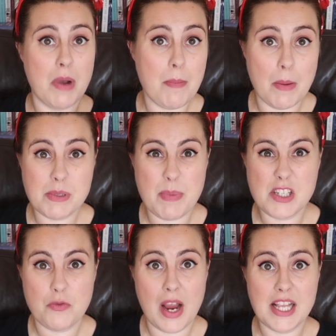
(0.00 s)
My mum's
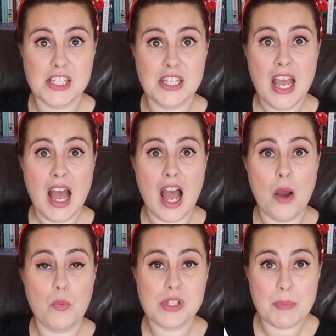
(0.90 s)
best friend
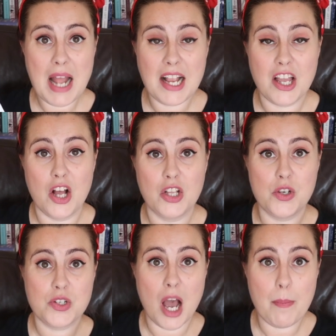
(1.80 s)
was a Black girl
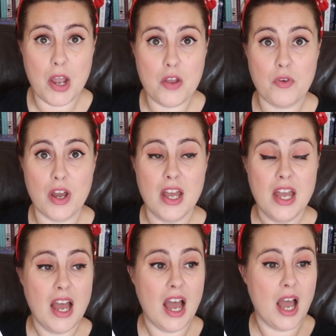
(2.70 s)
who'd come over
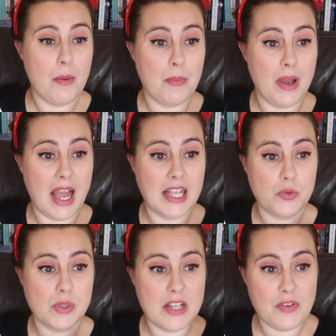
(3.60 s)

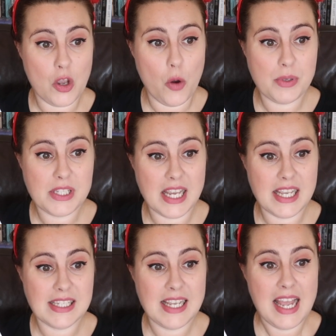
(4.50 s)
and was living
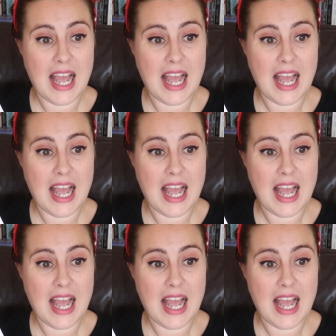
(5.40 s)
opposite,